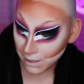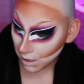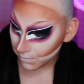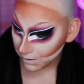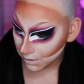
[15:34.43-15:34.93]

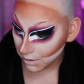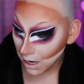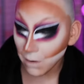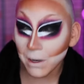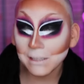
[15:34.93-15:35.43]
becomes,
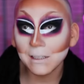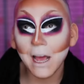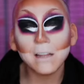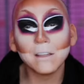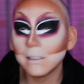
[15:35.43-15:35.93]
I don't wanna,
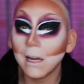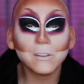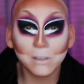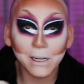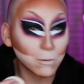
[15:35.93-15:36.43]
I, this
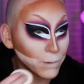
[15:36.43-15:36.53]
sounds like a